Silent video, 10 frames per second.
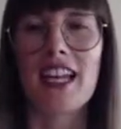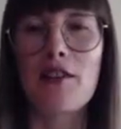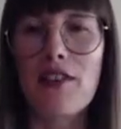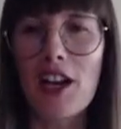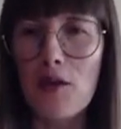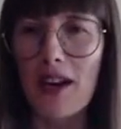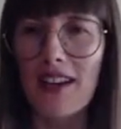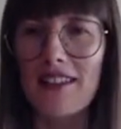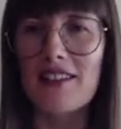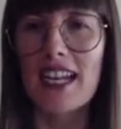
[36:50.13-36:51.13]
An
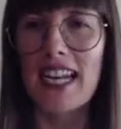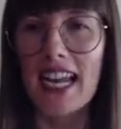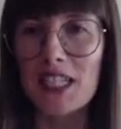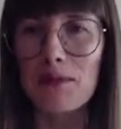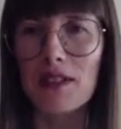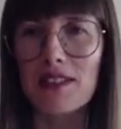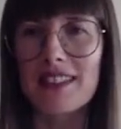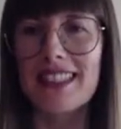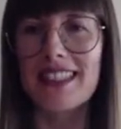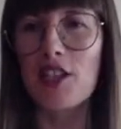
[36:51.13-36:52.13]
evaluator, an expert
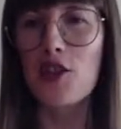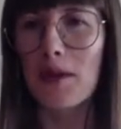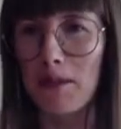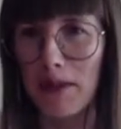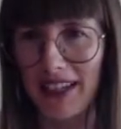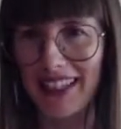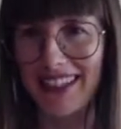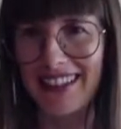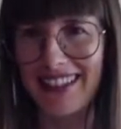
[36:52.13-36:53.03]
is a human being.